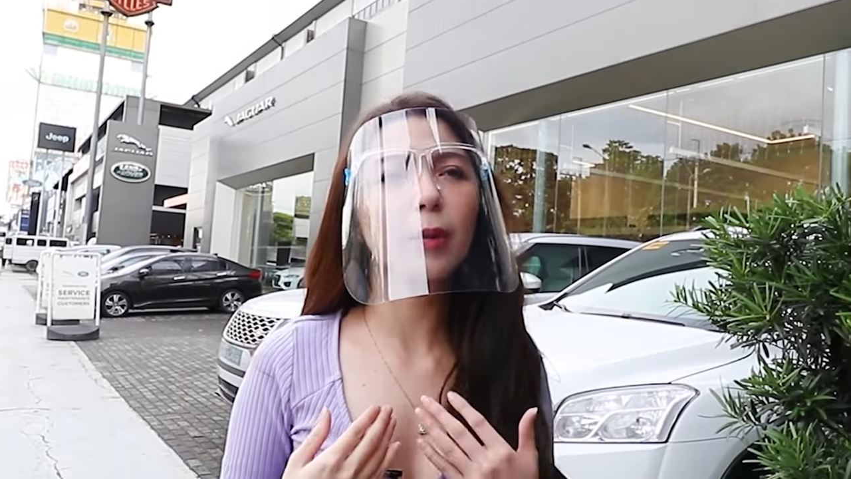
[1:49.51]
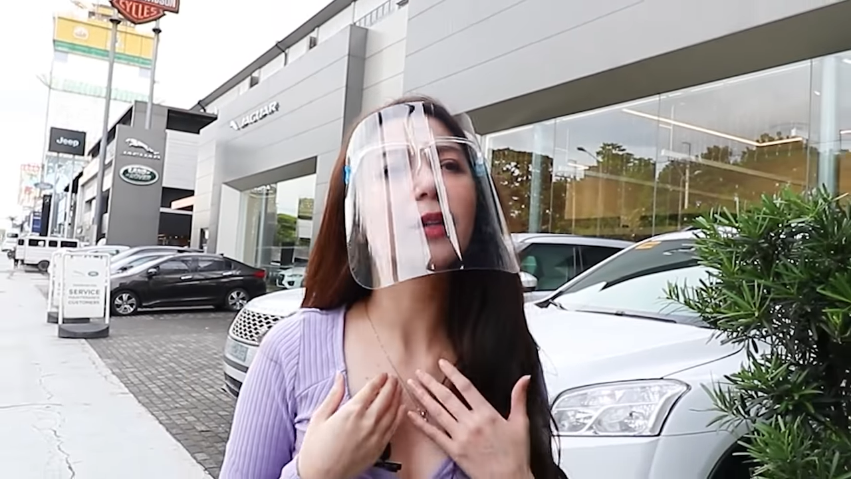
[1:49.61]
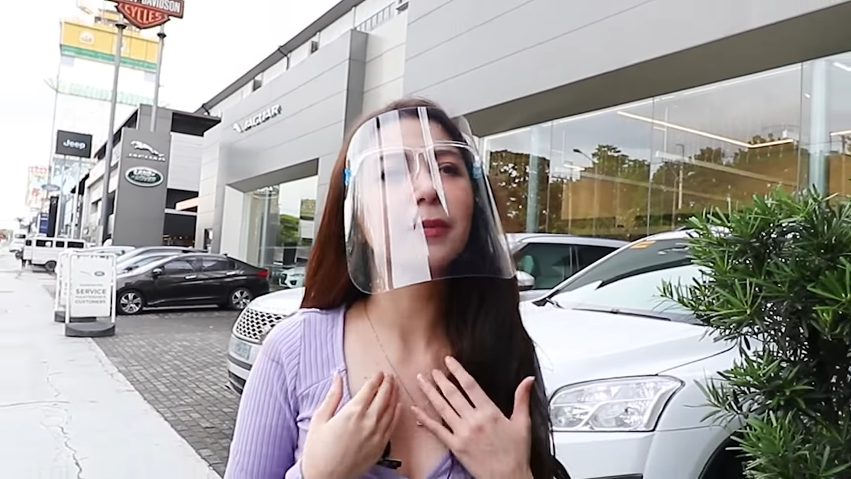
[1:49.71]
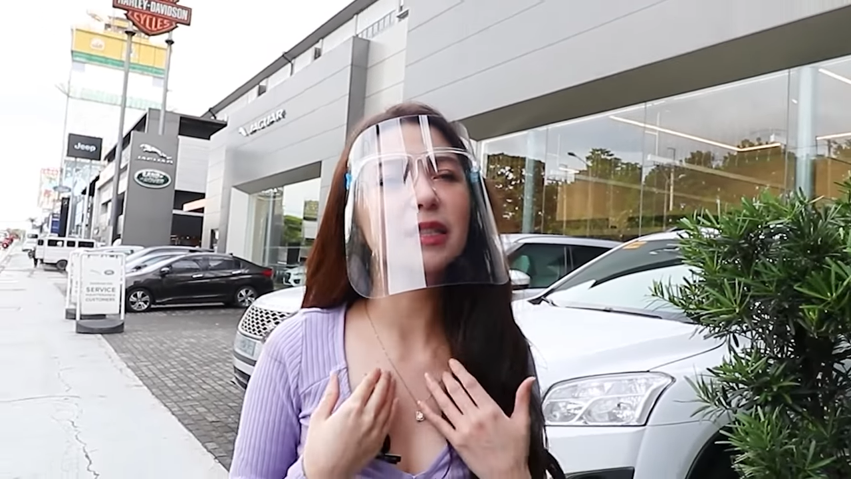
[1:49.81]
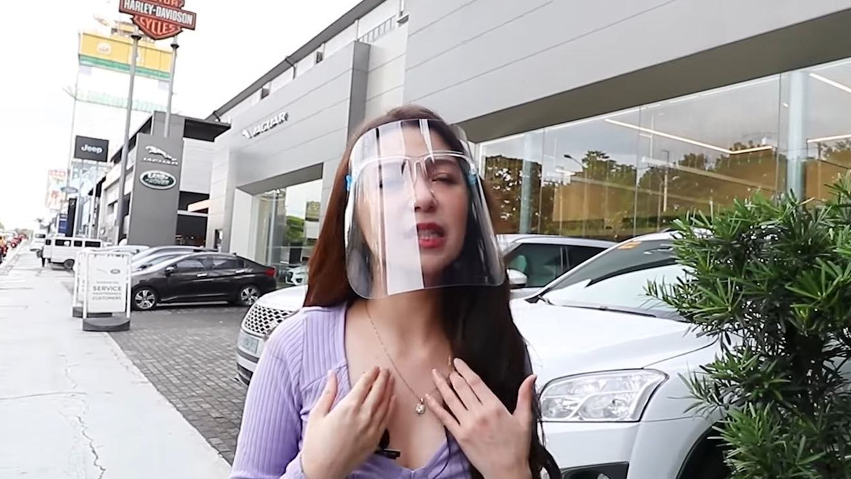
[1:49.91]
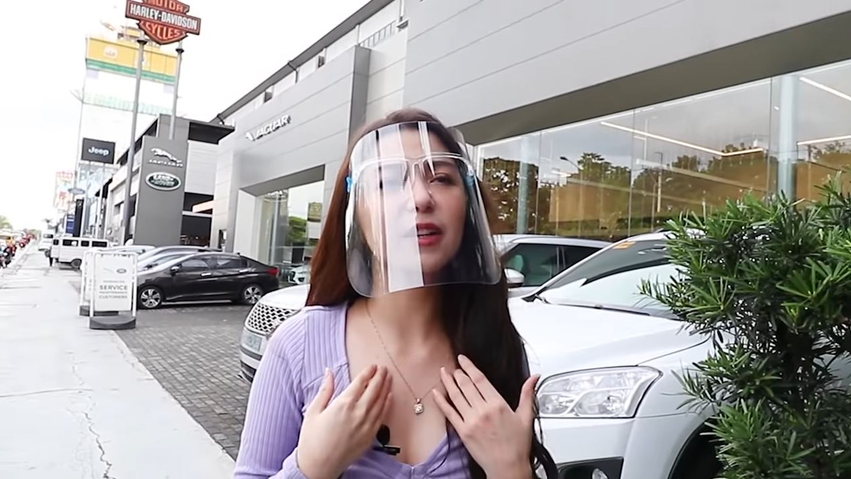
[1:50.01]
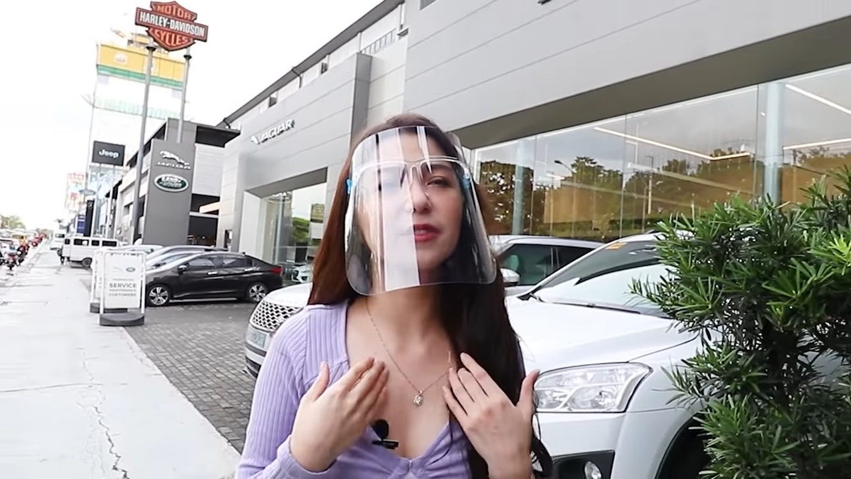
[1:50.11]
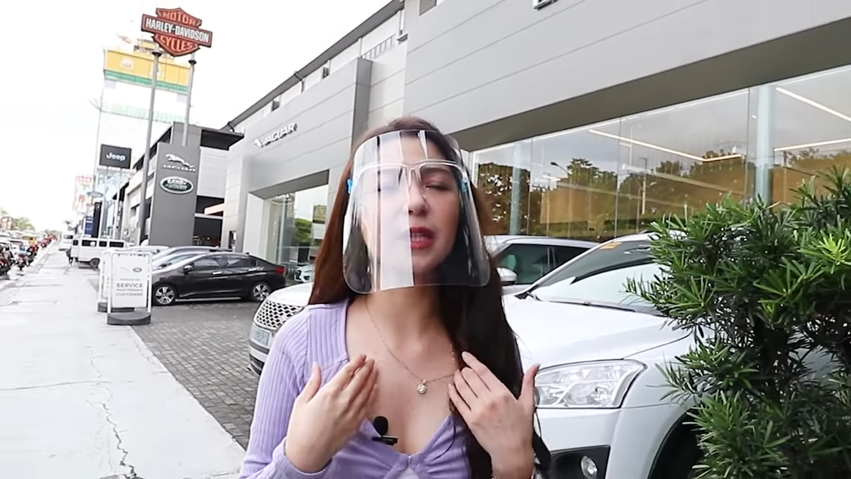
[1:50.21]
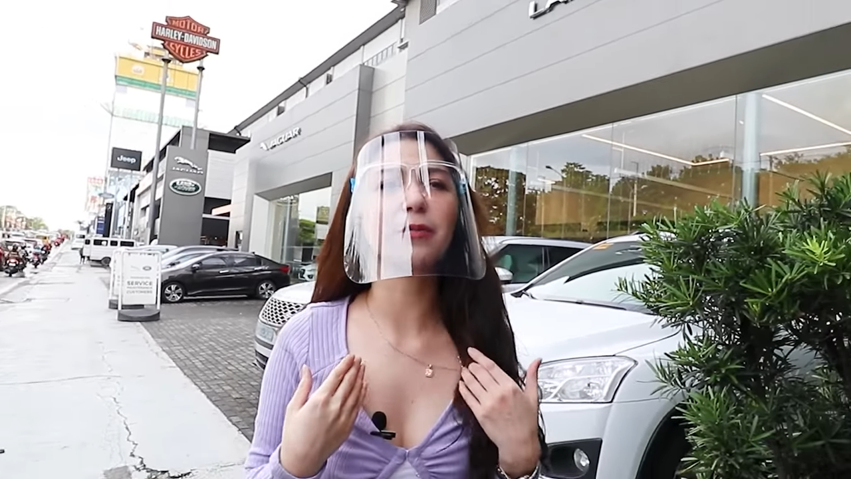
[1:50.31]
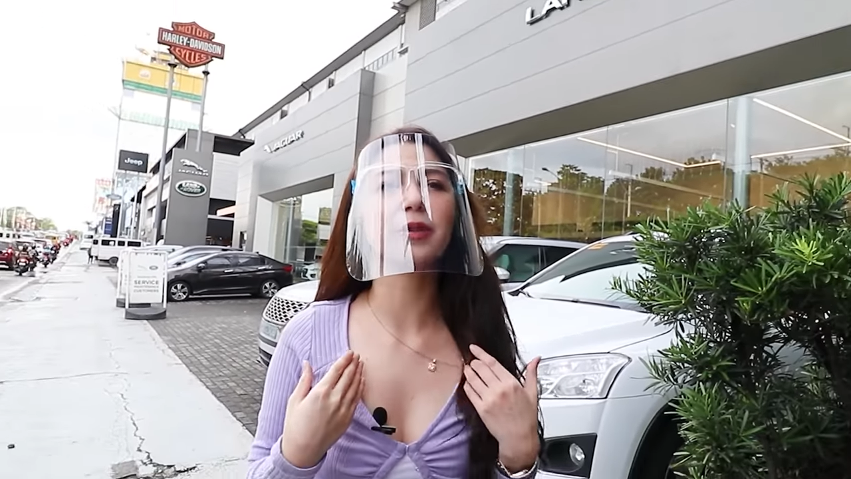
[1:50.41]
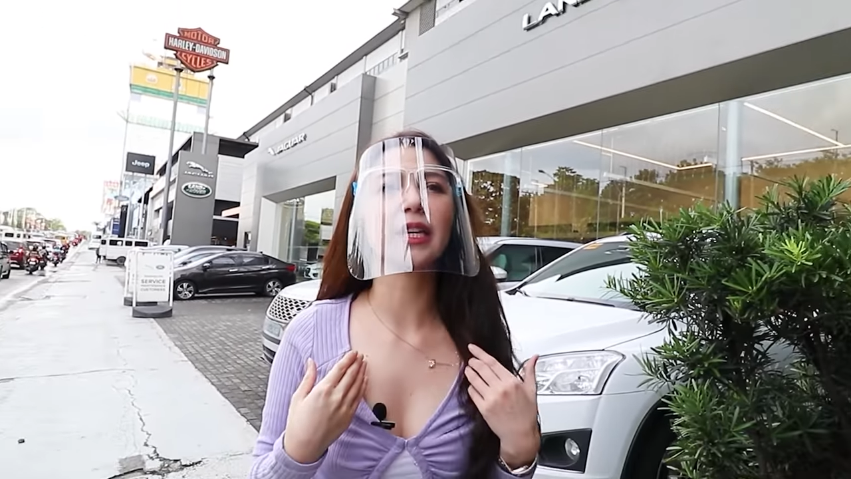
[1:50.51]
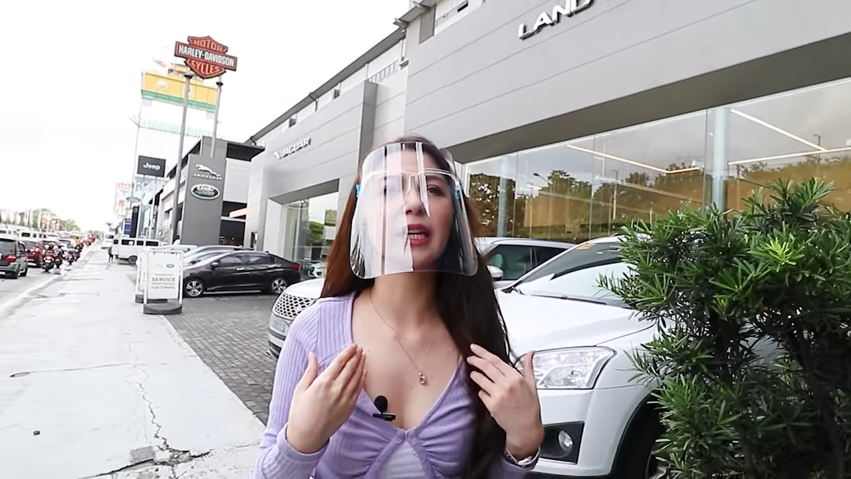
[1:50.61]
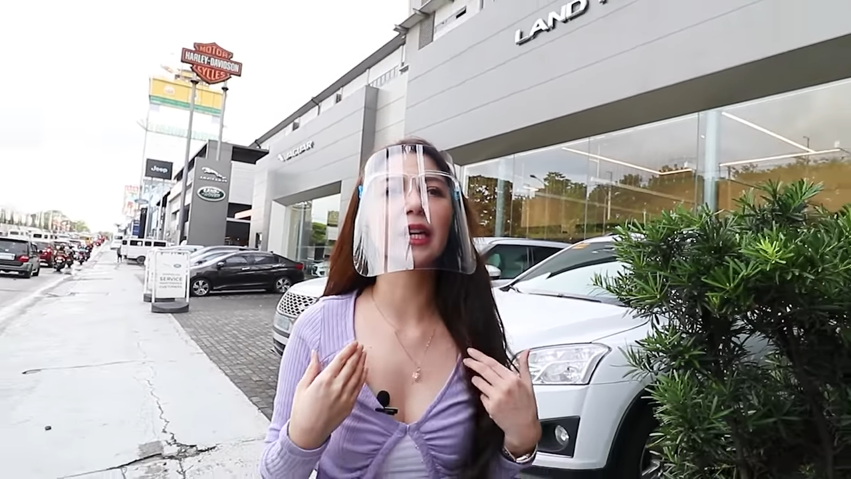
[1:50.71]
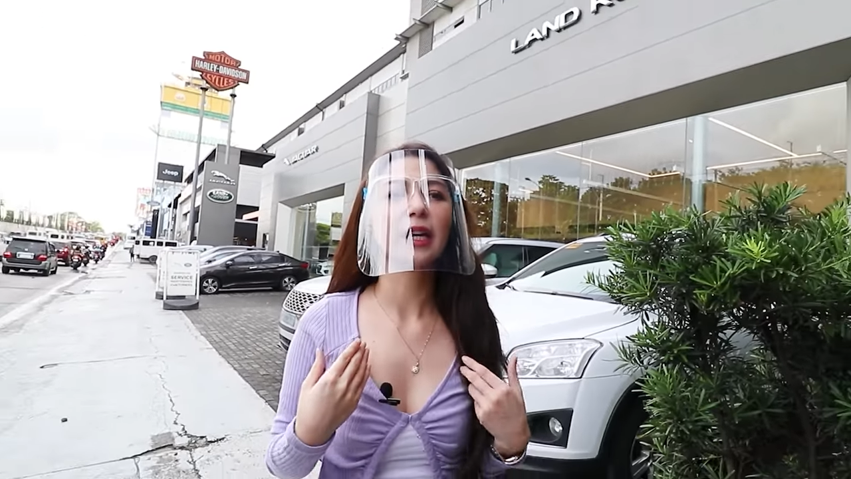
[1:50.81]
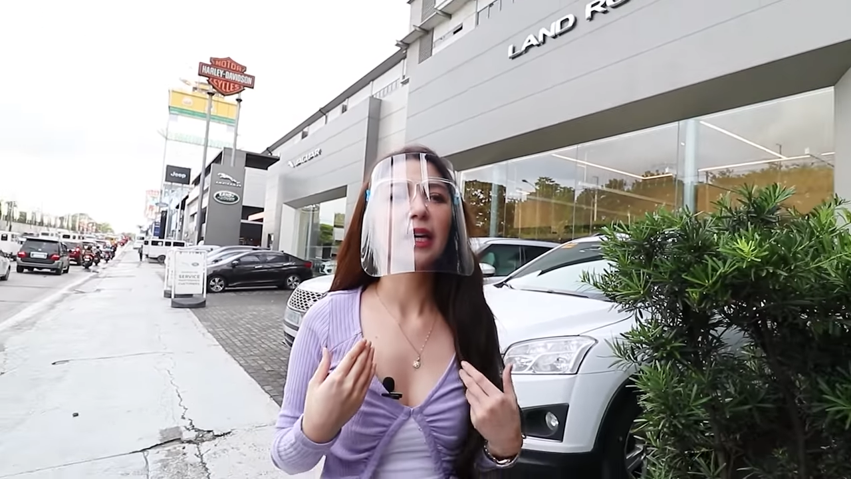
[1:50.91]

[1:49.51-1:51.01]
bought myself something